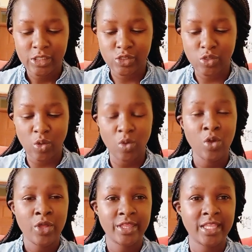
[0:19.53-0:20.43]

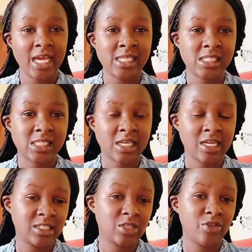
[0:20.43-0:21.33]
So there are
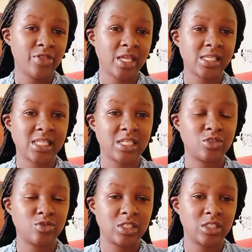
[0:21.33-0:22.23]
critical things
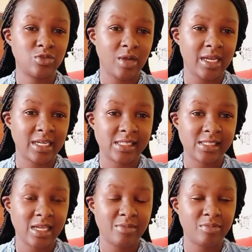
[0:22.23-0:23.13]
that you need to
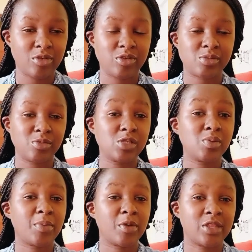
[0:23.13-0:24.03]
understand, because
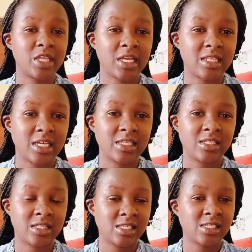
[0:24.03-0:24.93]
most people think that
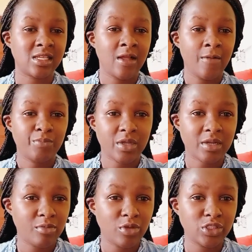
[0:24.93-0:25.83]
these
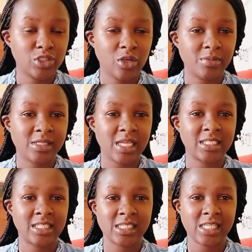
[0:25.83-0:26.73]
remote jobs, they
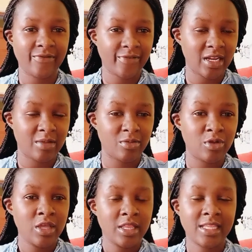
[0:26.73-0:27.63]
are just
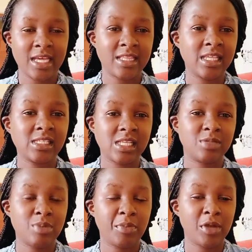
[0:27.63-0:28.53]
available. There are things
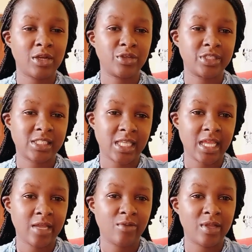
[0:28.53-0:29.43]
that people are not
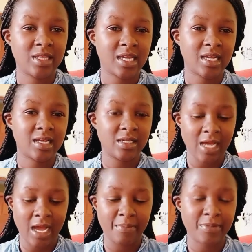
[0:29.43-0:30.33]
saying when they are
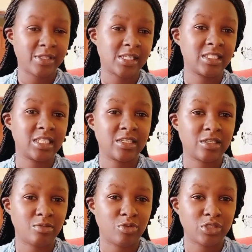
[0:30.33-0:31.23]
presenting
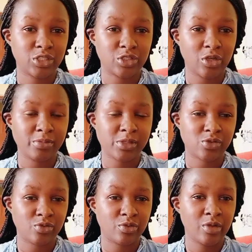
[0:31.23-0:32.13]
remote jobs
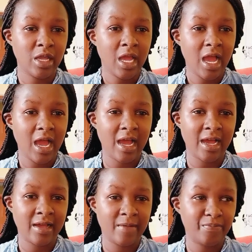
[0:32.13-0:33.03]
to
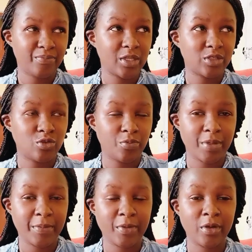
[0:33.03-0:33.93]

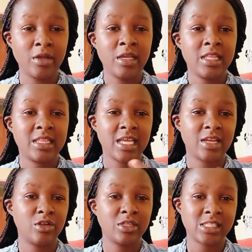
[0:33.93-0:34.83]
people. They
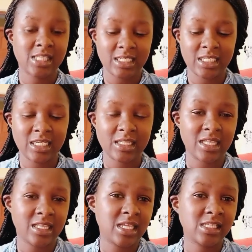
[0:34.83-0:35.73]
are not stating
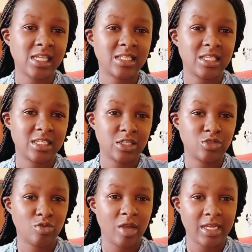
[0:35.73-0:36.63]
the things that they
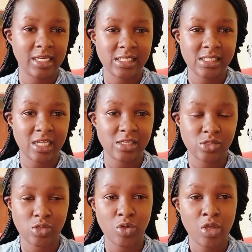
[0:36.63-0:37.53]
need to understand.
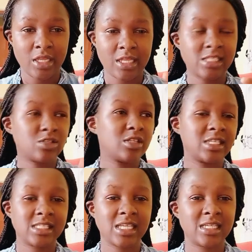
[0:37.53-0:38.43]
So it's not
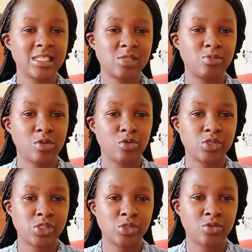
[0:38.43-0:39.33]
necessary just
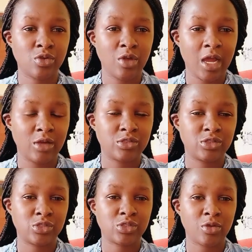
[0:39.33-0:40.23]
because you know how
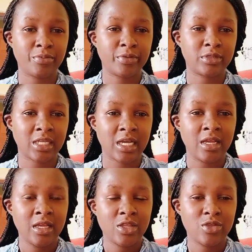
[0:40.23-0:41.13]
to use computer.